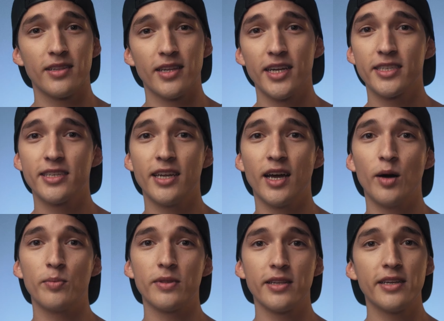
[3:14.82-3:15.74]
Lines can
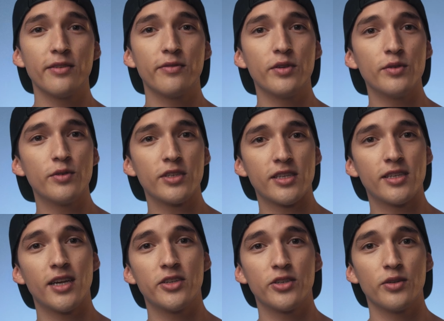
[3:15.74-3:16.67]
help lead a viewer's
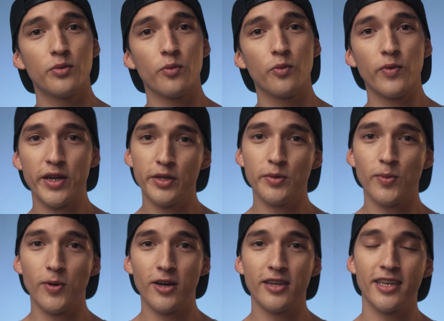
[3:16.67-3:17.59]
attention where you
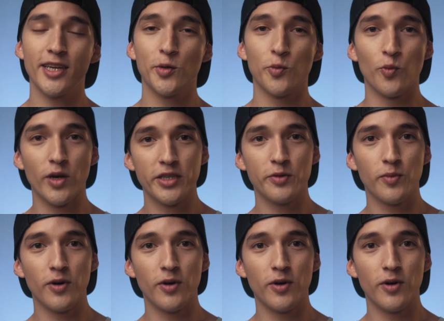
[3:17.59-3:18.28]
want and when you